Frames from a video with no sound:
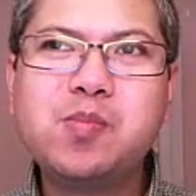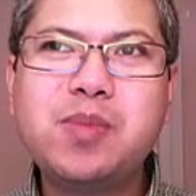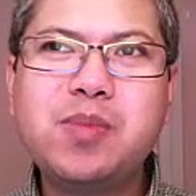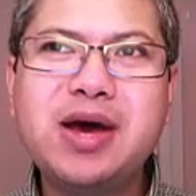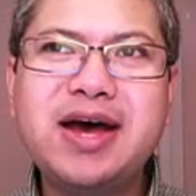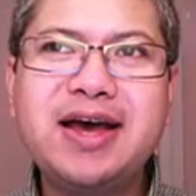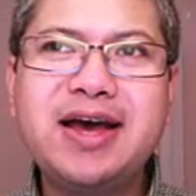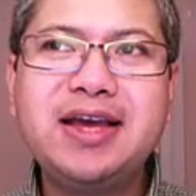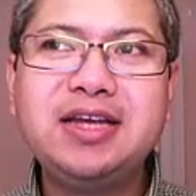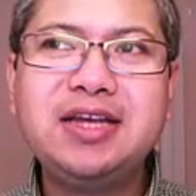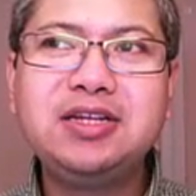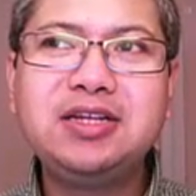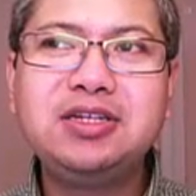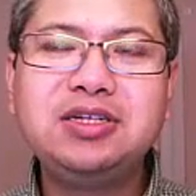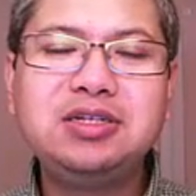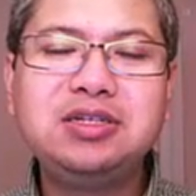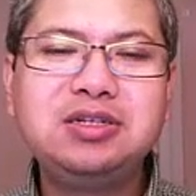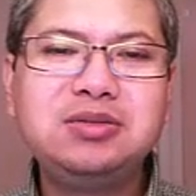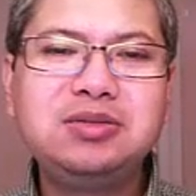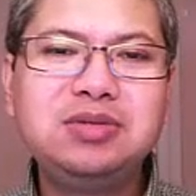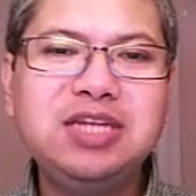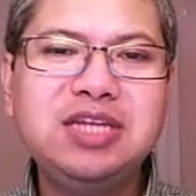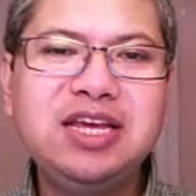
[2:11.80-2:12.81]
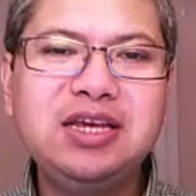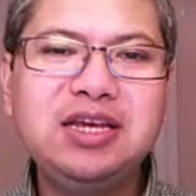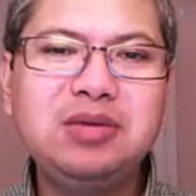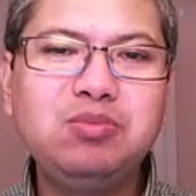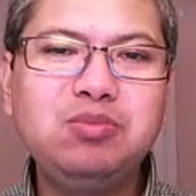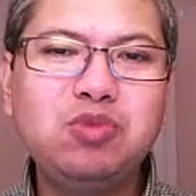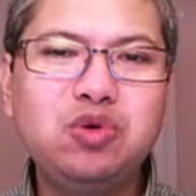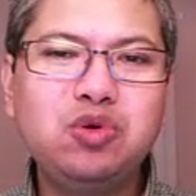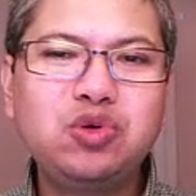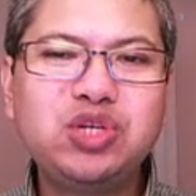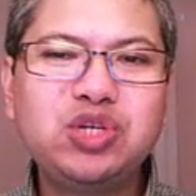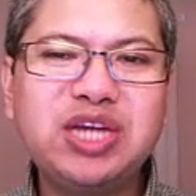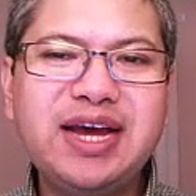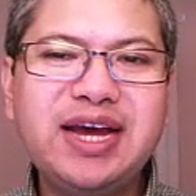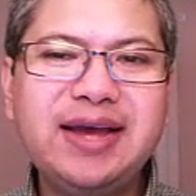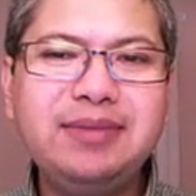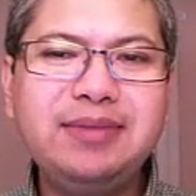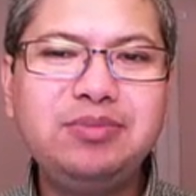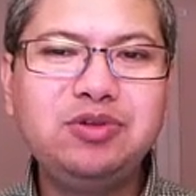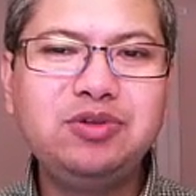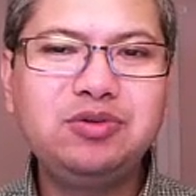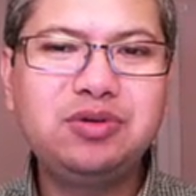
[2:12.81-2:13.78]
by taking more
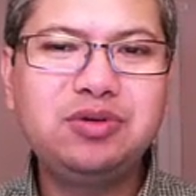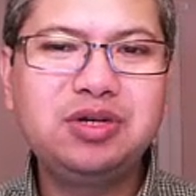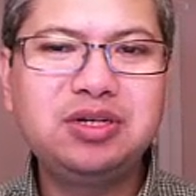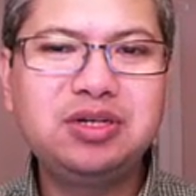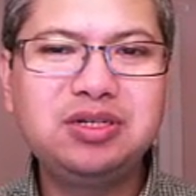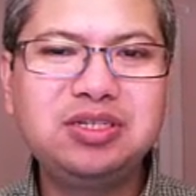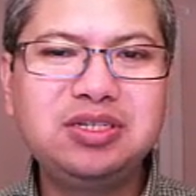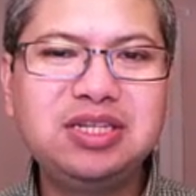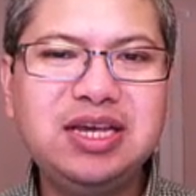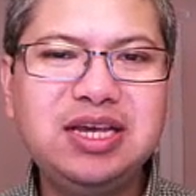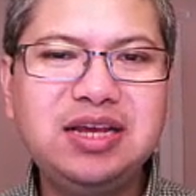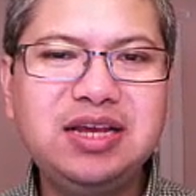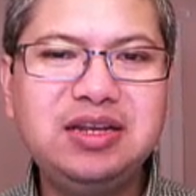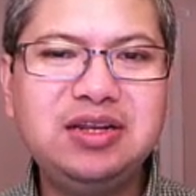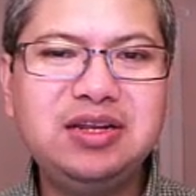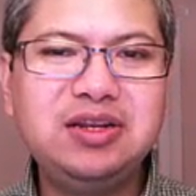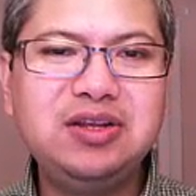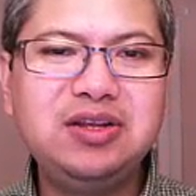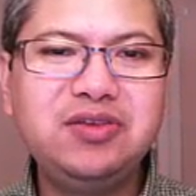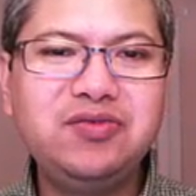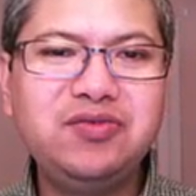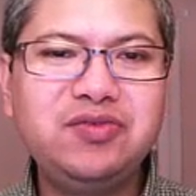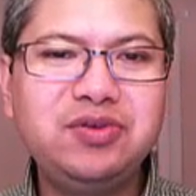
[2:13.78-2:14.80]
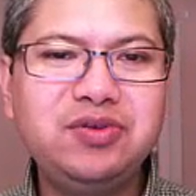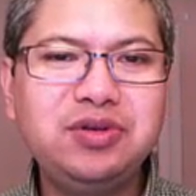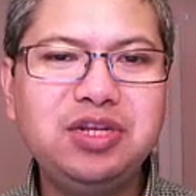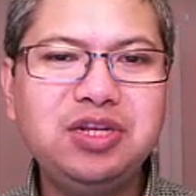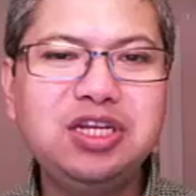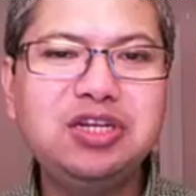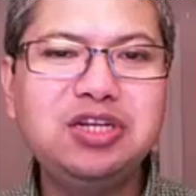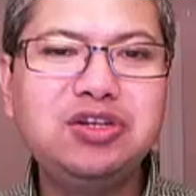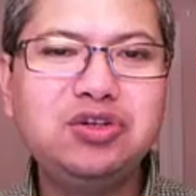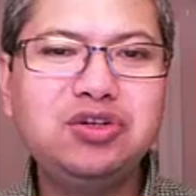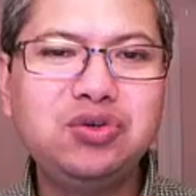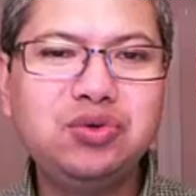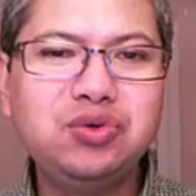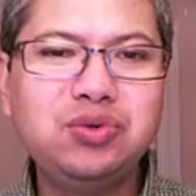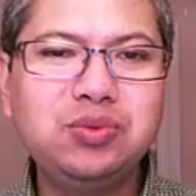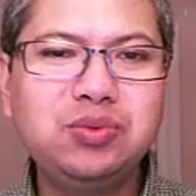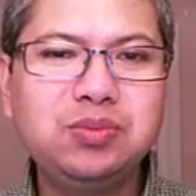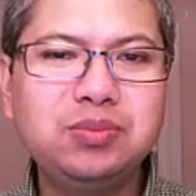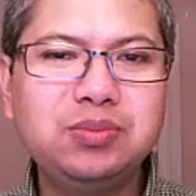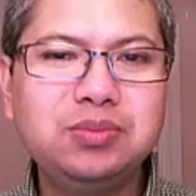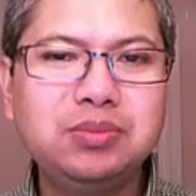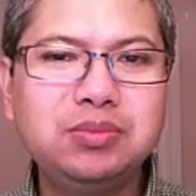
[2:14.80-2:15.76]
time to understand it if you need to.
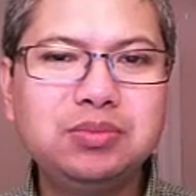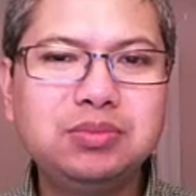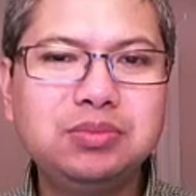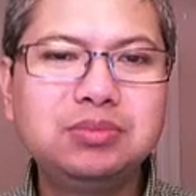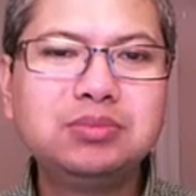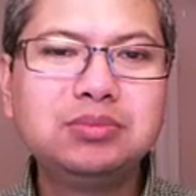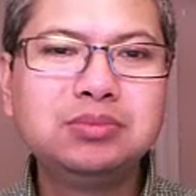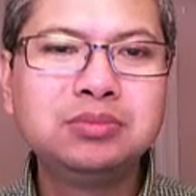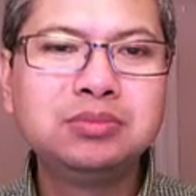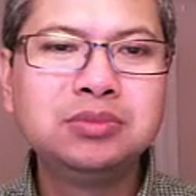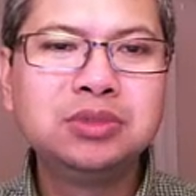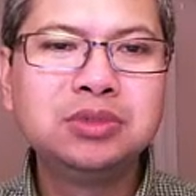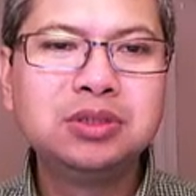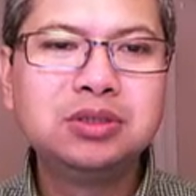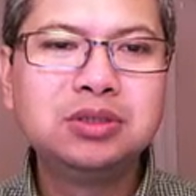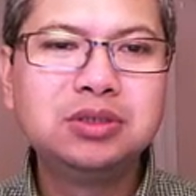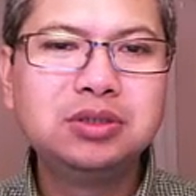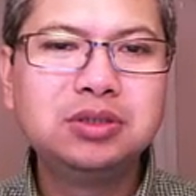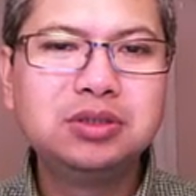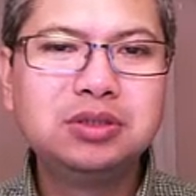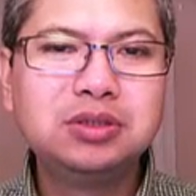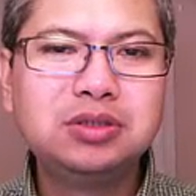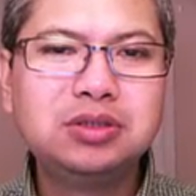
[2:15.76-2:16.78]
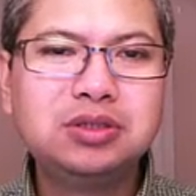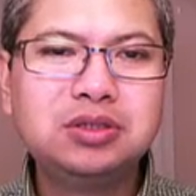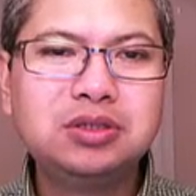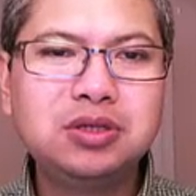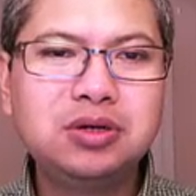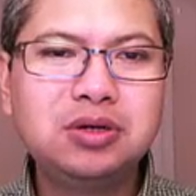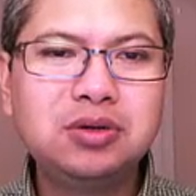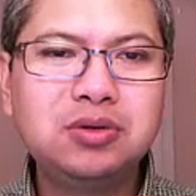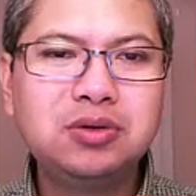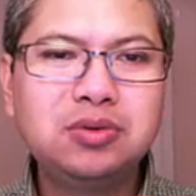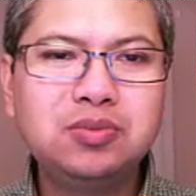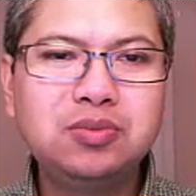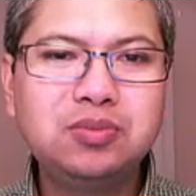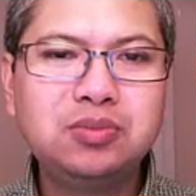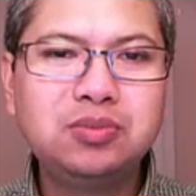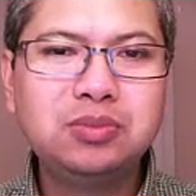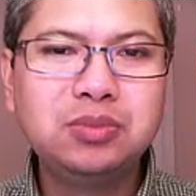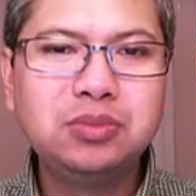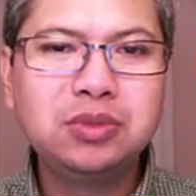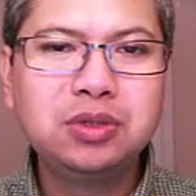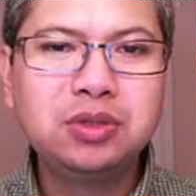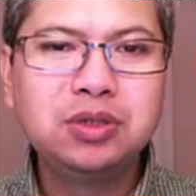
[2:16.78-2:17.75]
So
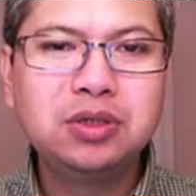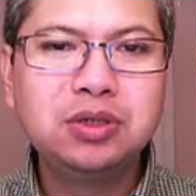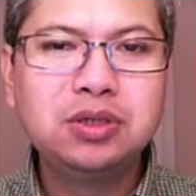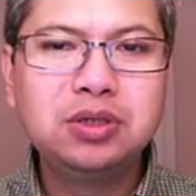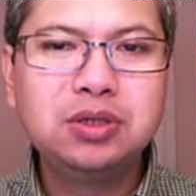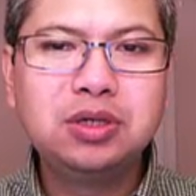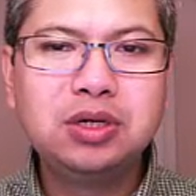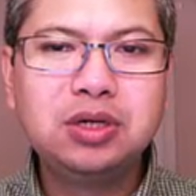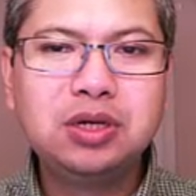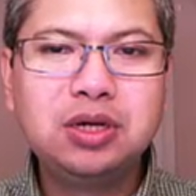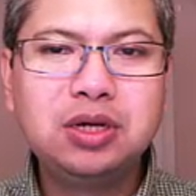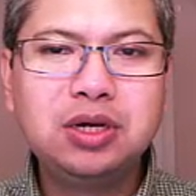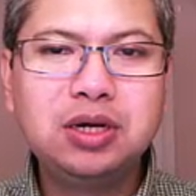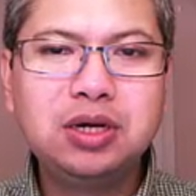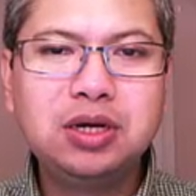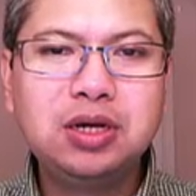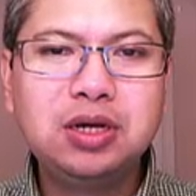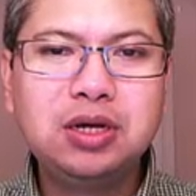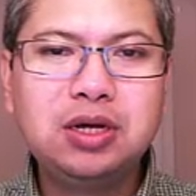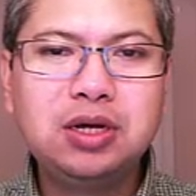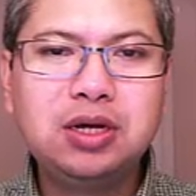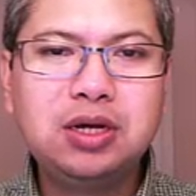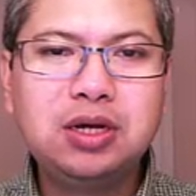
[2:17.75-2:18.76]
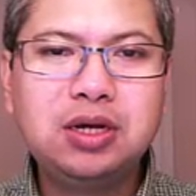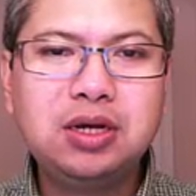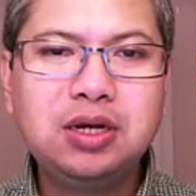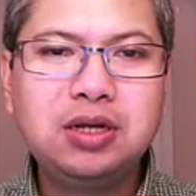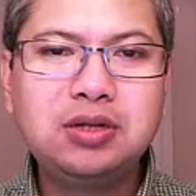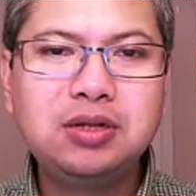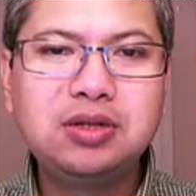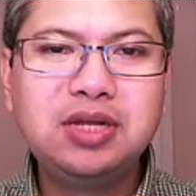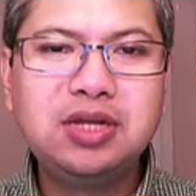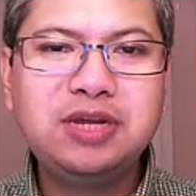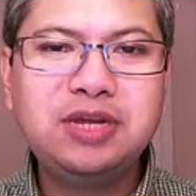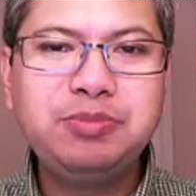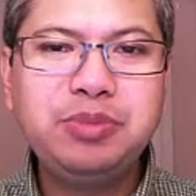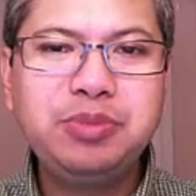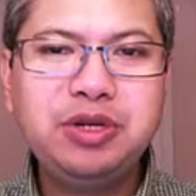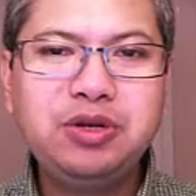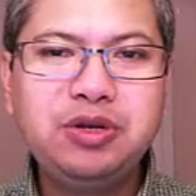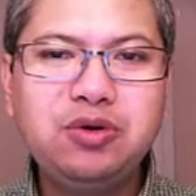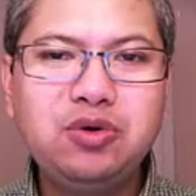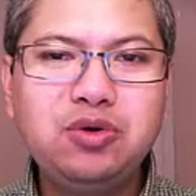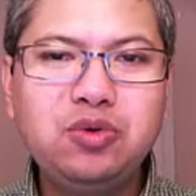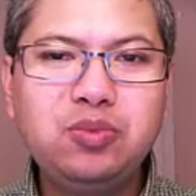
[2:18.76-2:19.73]
let
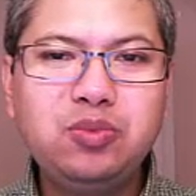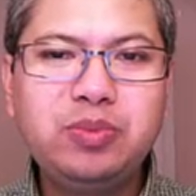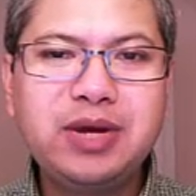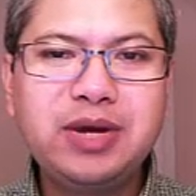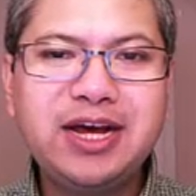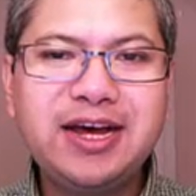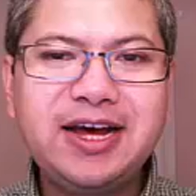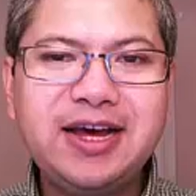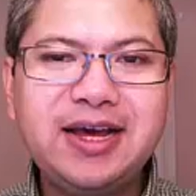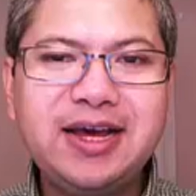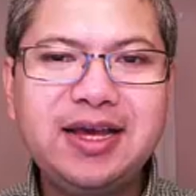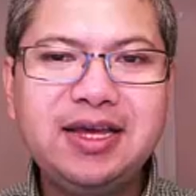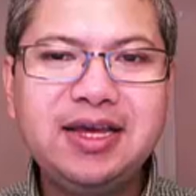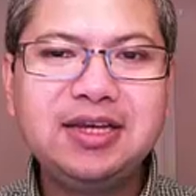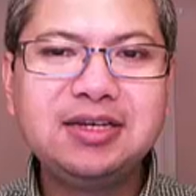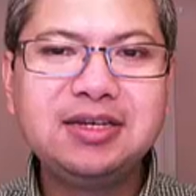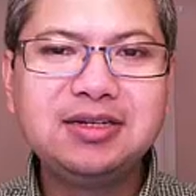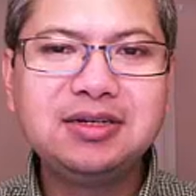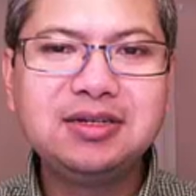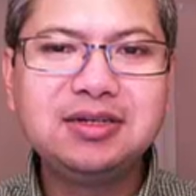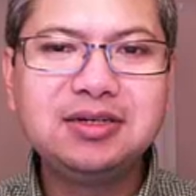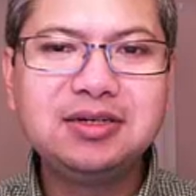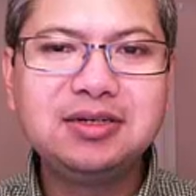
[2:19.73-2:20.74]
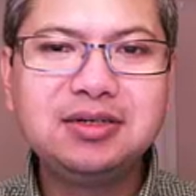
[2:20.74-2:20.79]
me know by